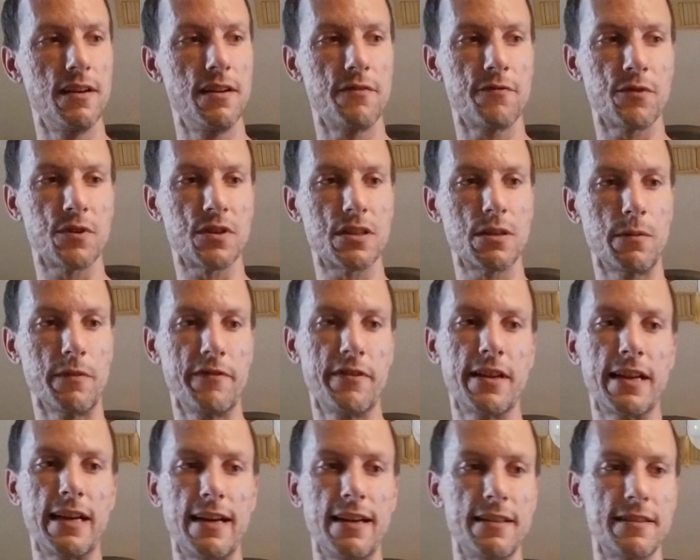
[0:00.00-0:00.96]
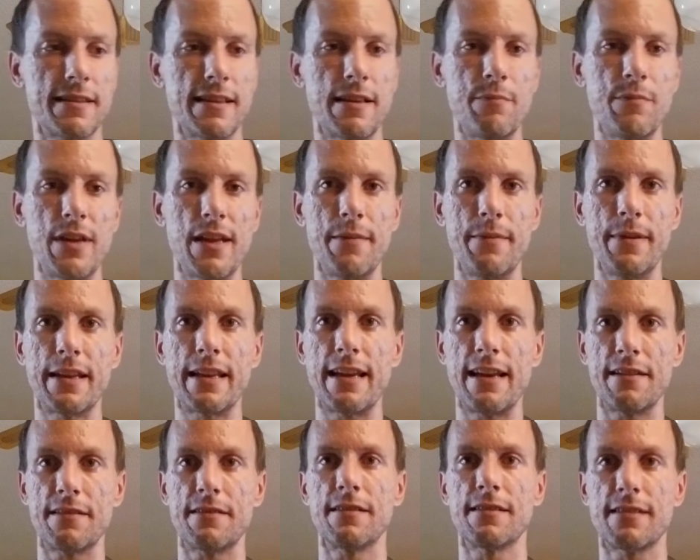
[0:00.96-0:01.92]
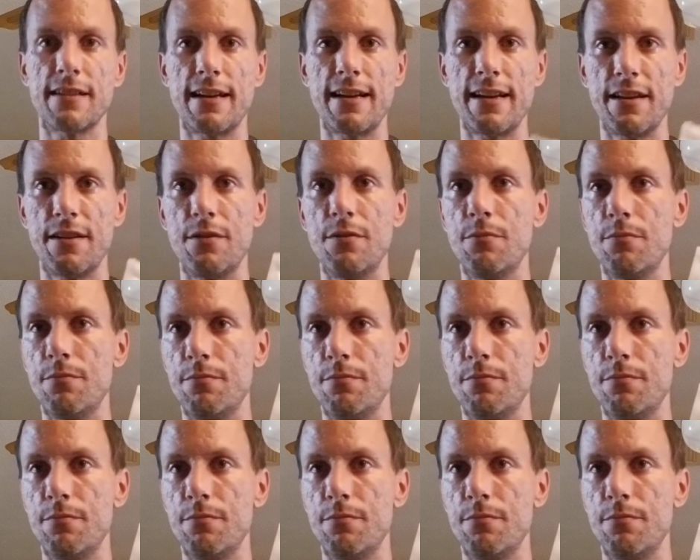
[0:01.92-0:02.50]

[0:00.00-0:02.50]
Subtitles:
for some of you guys that maybe can't decide